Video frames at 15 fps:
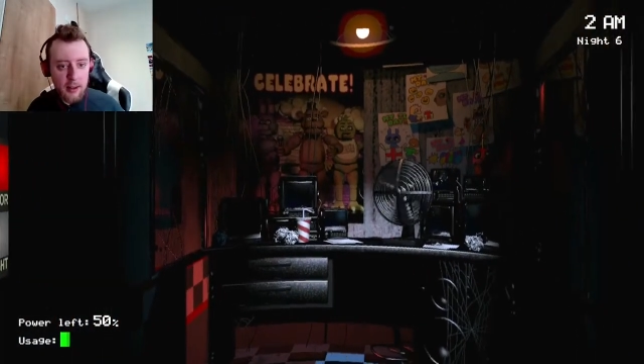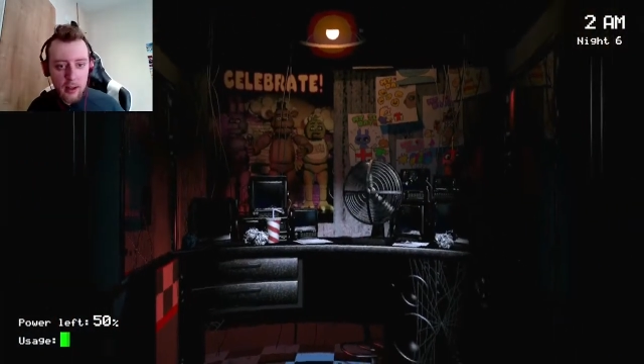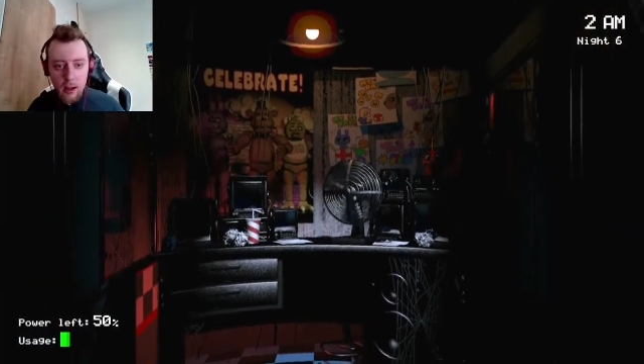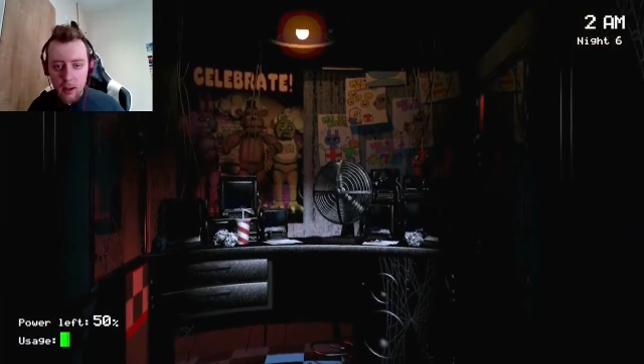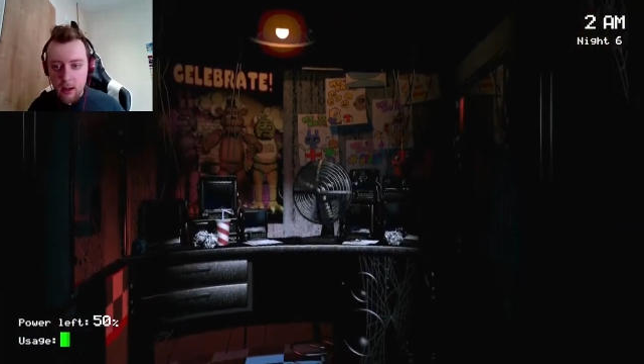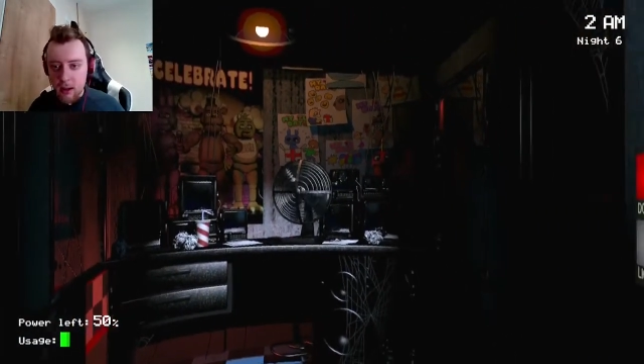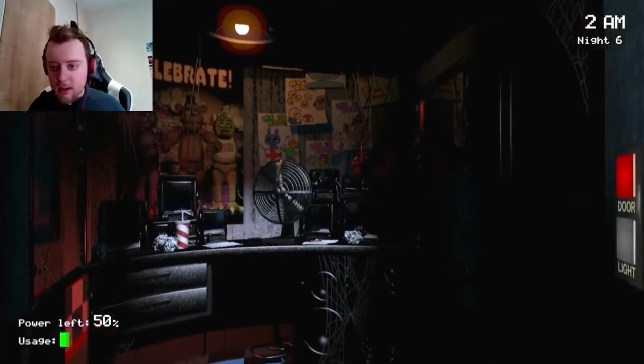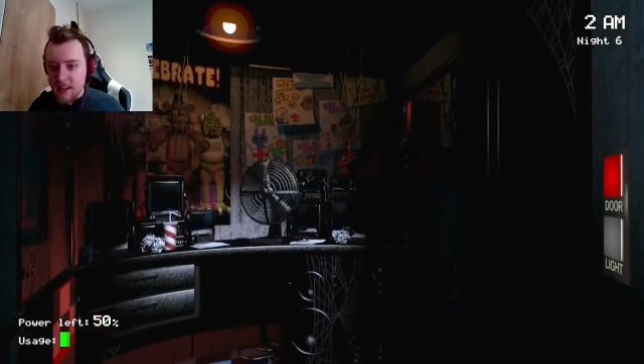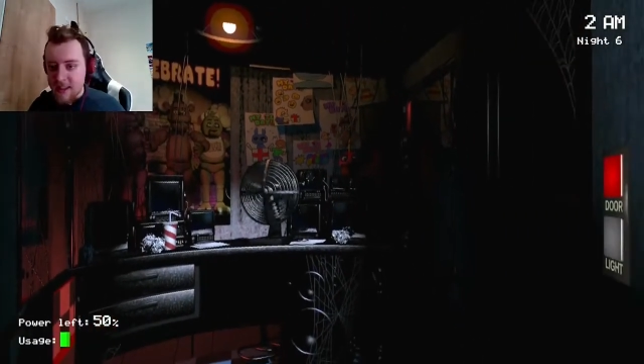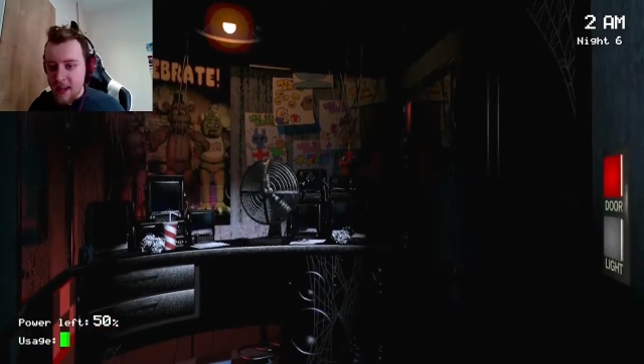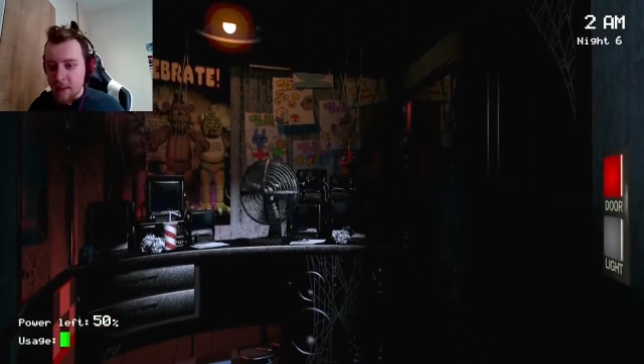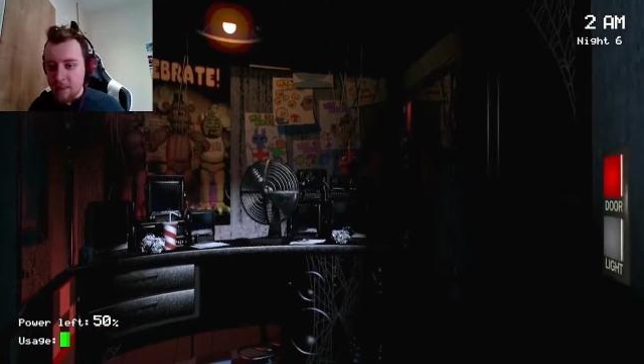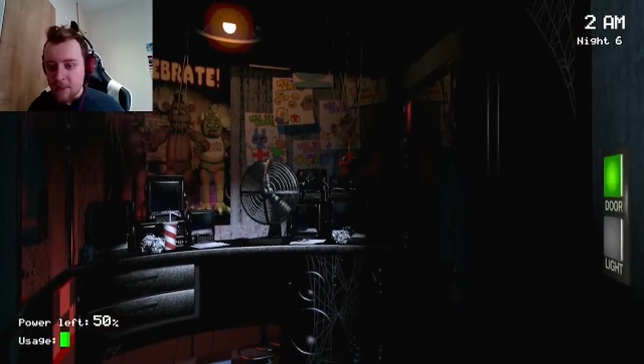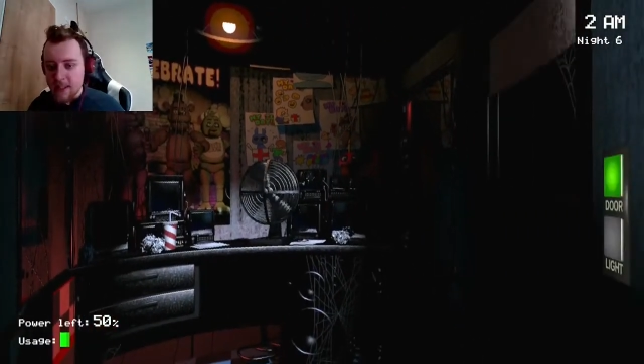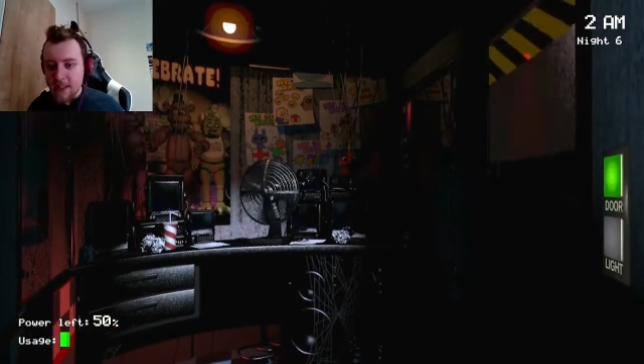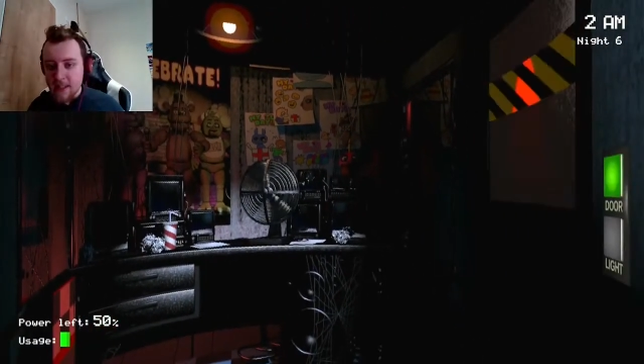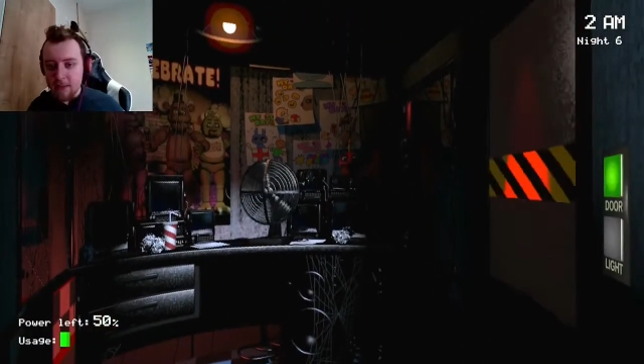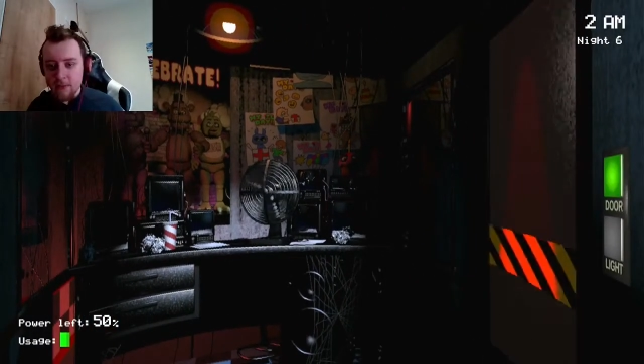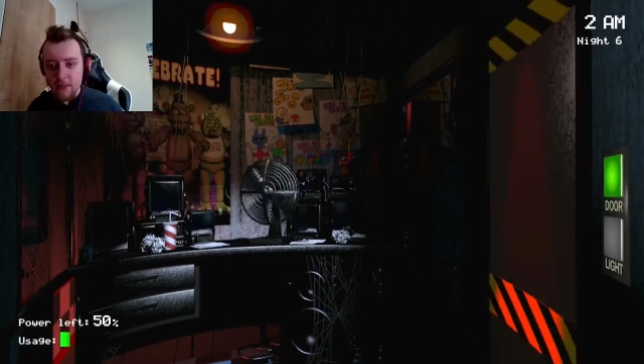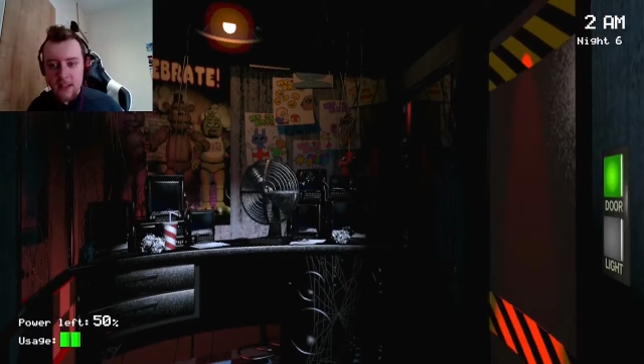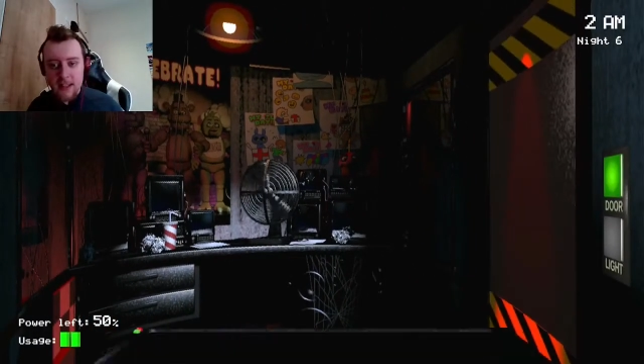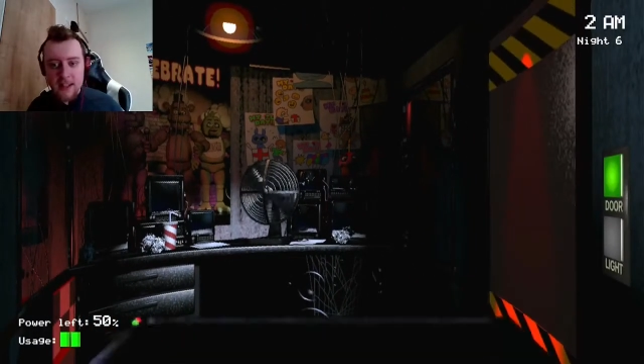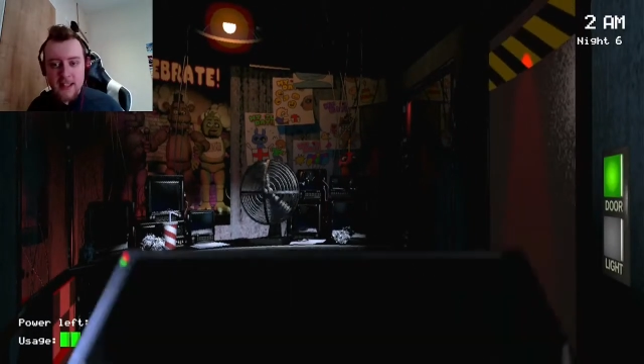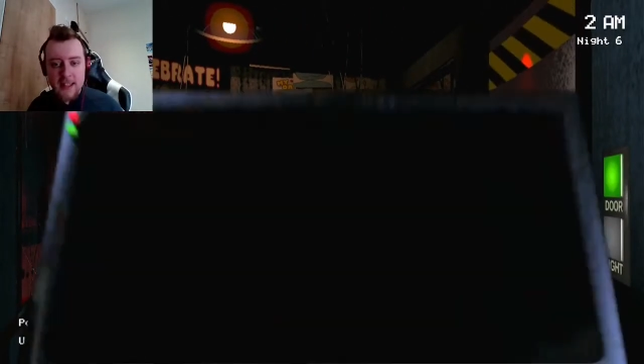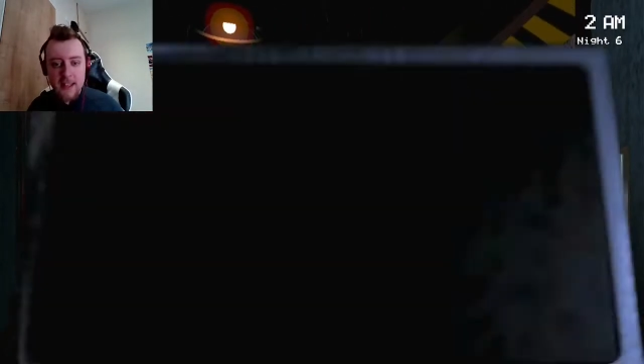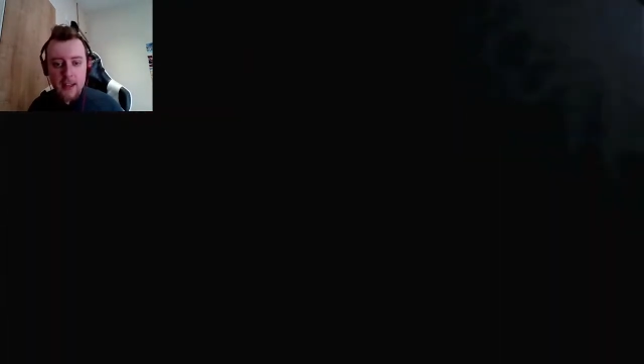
attempts of this.